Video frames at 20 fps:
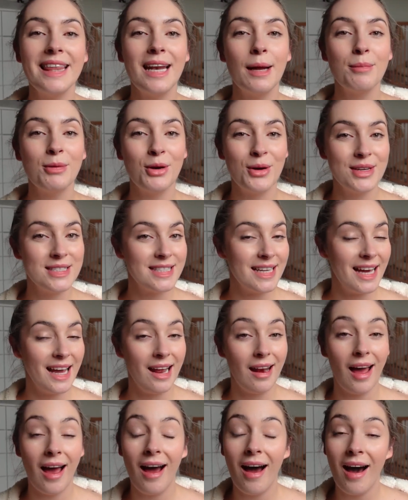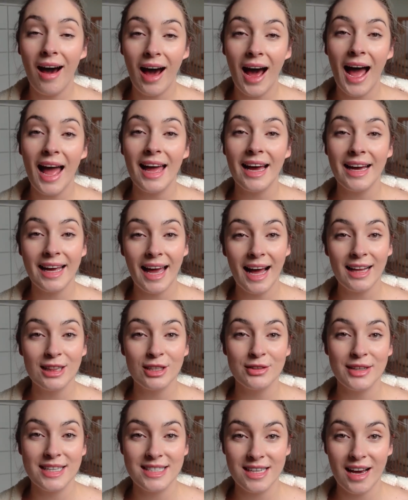that I'm going to eat a higher
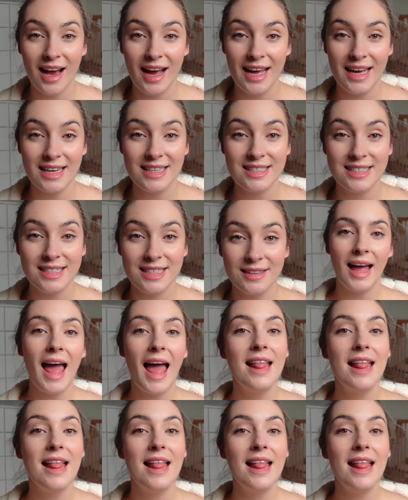calorie diet.